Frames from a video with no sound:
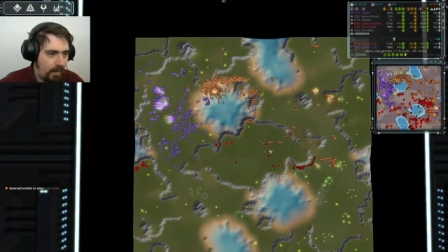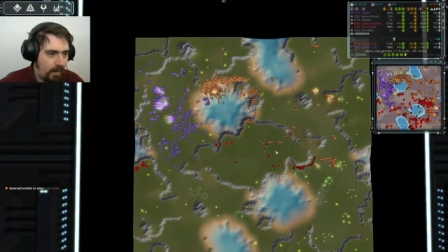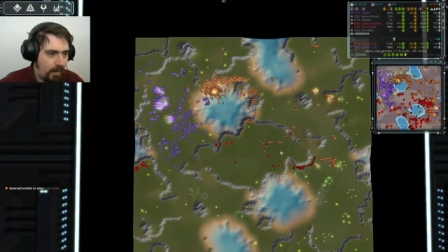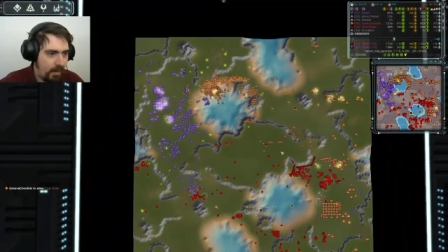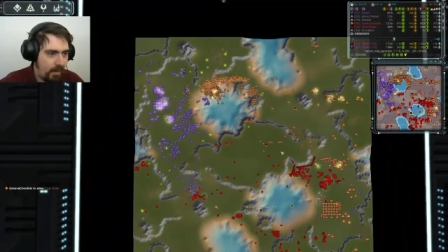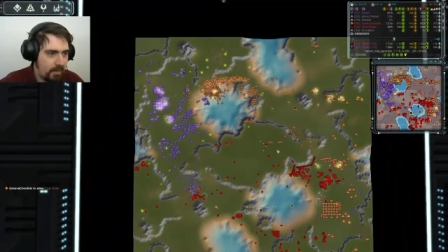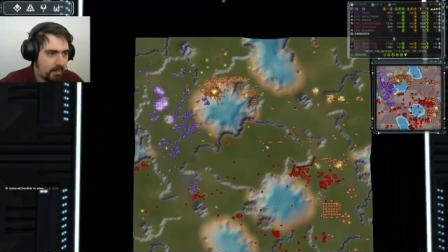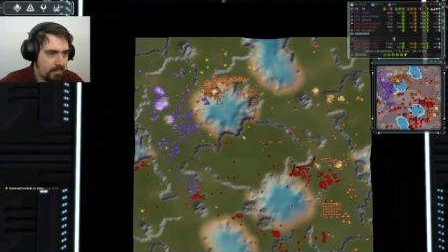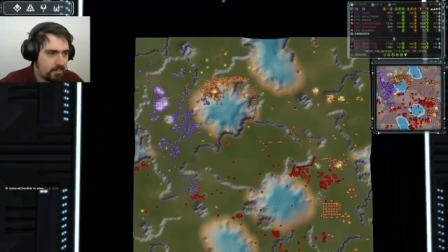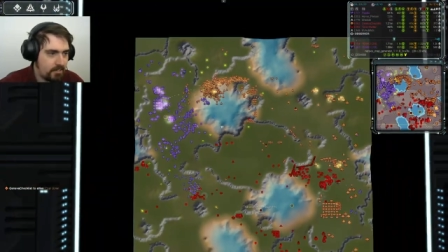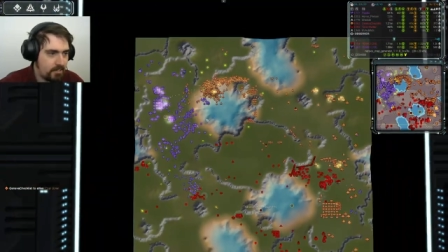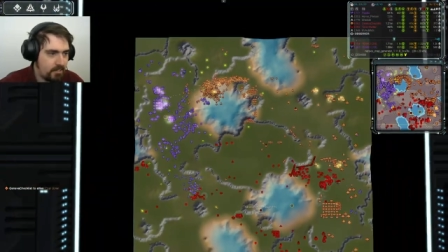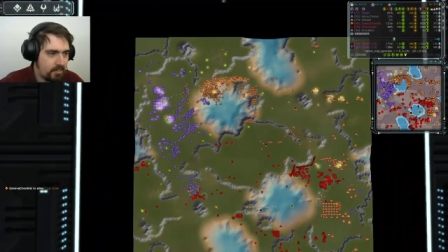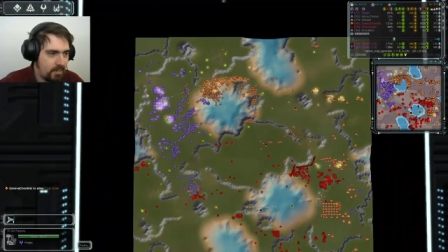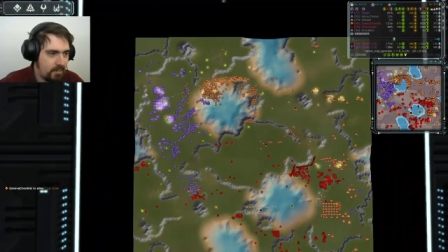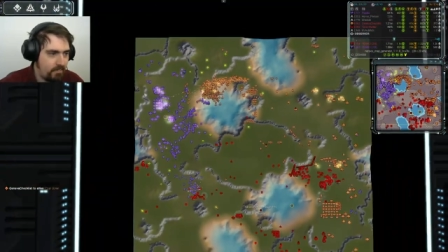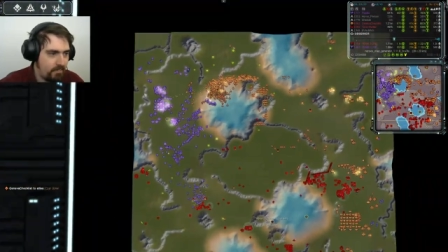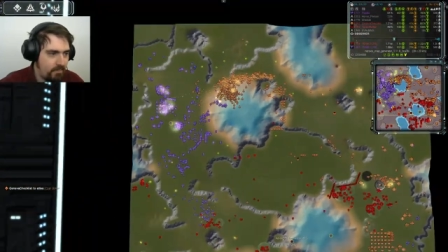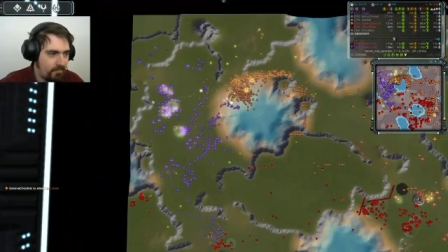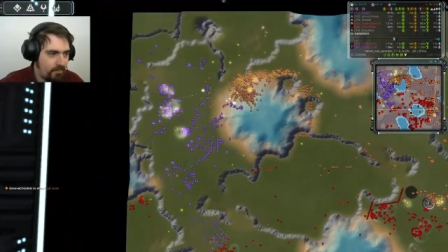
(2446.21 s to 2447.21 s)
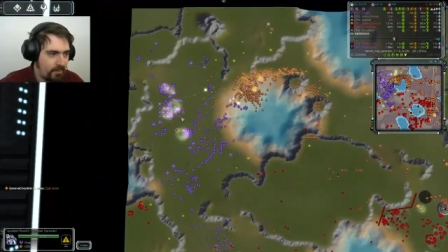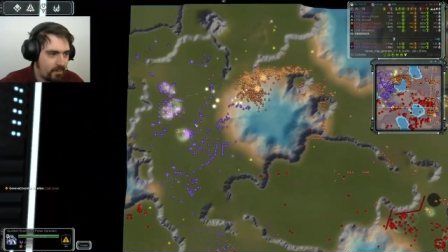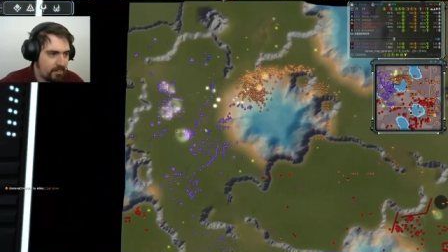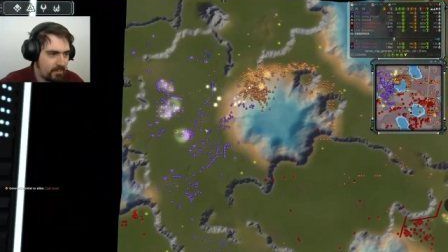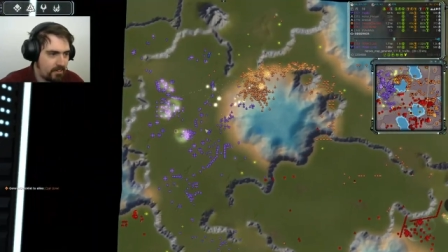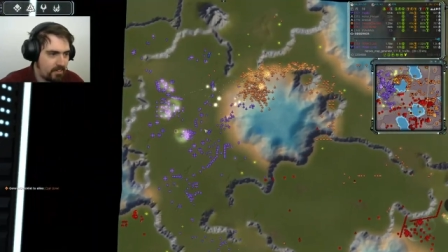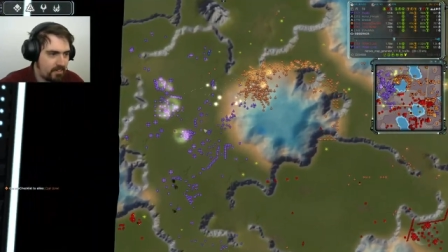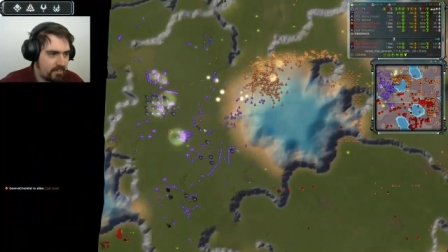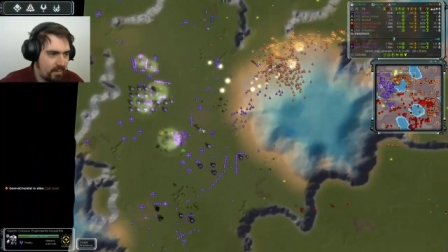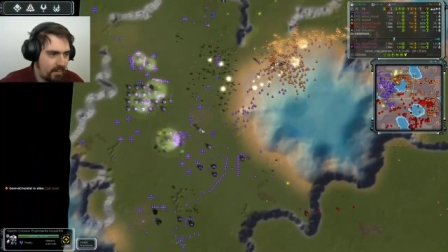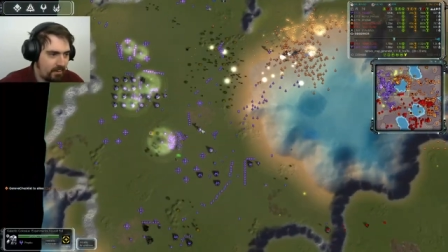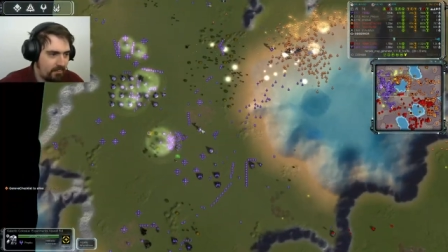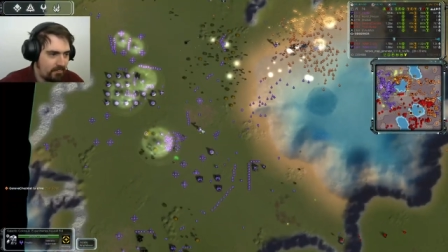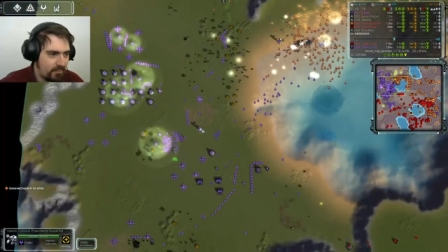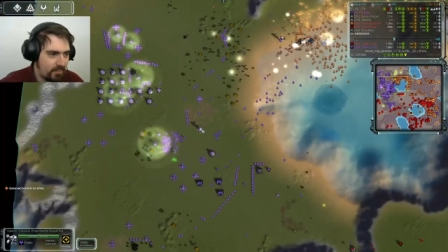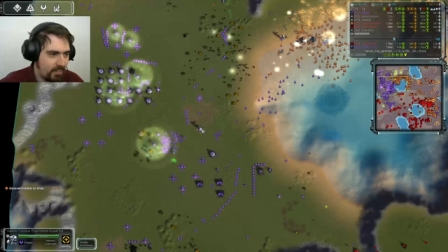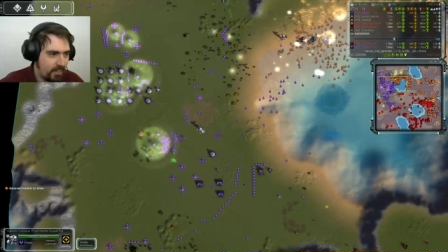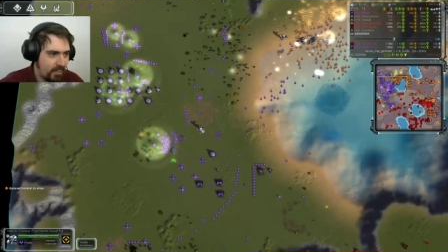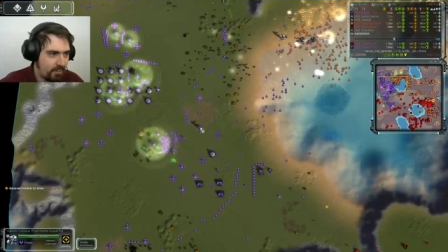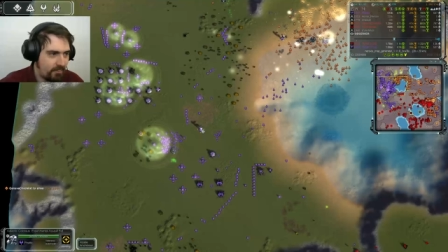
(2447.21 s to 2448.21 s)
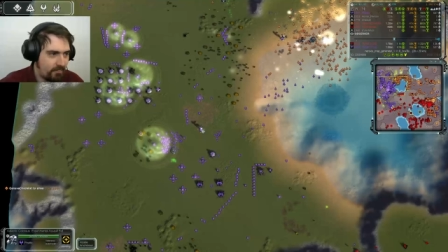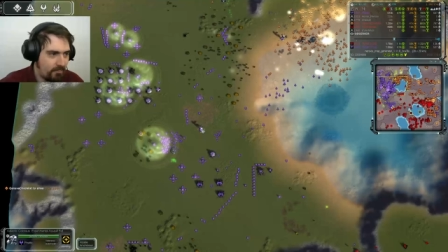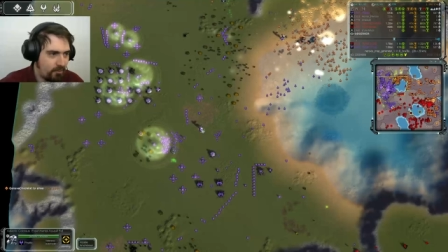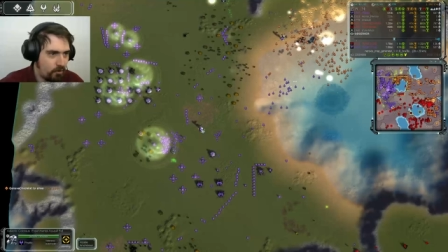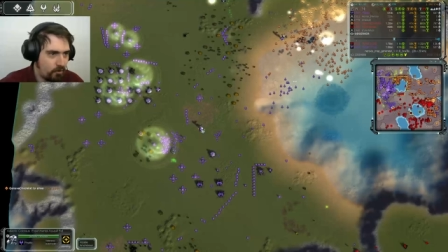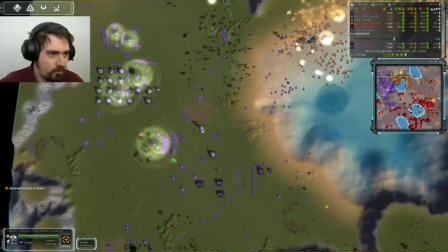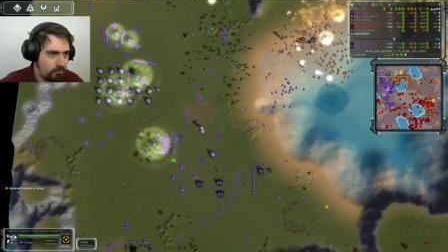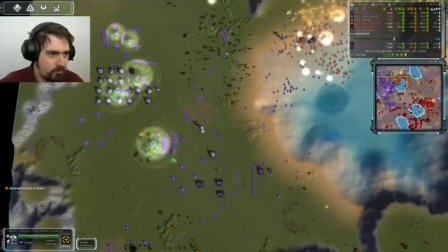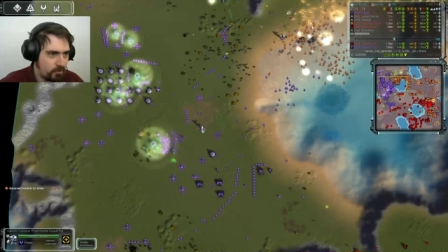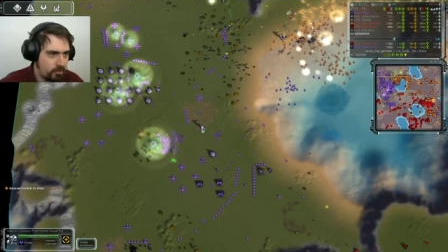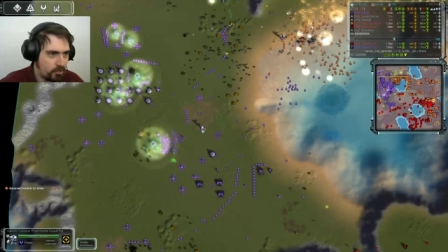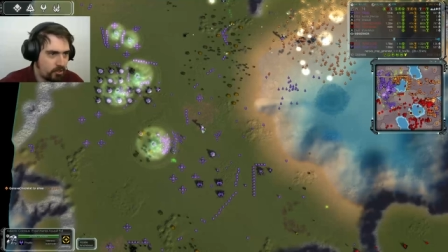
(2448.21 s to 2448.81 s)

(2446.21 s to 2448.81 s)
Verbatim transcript: and Geneva finishes a flying fortress.